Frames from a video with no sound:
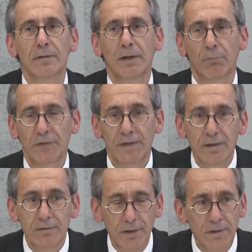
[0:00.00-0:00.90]
was an
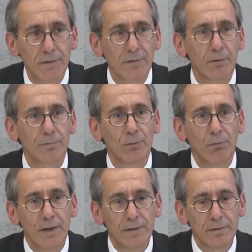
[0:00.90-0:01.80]
increase of the
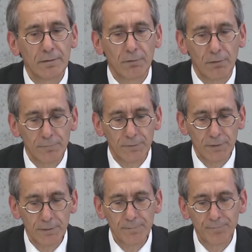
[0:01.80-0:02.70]
weight of
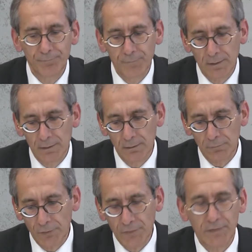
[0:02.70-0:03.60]
the
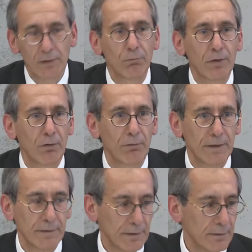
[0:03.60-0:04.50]
losses that were
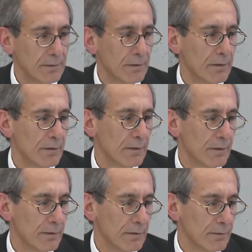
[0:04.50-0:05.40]
already
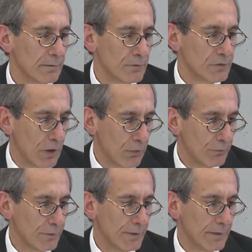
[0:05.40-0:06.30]

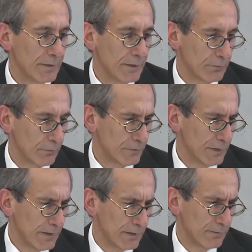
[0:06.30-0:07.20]
shown in the end of the
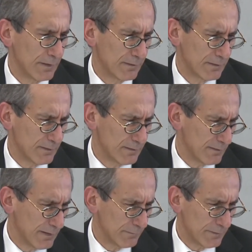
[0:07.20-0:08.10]
year. At
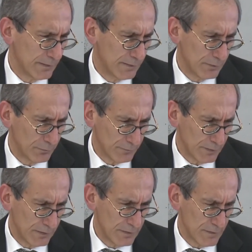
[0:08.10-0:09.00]
the end of the
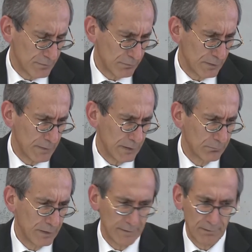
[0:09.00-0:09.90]
year, just to remind,
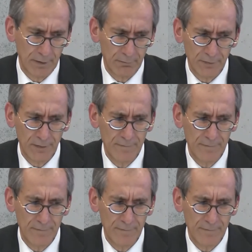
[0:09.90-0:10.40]
we had around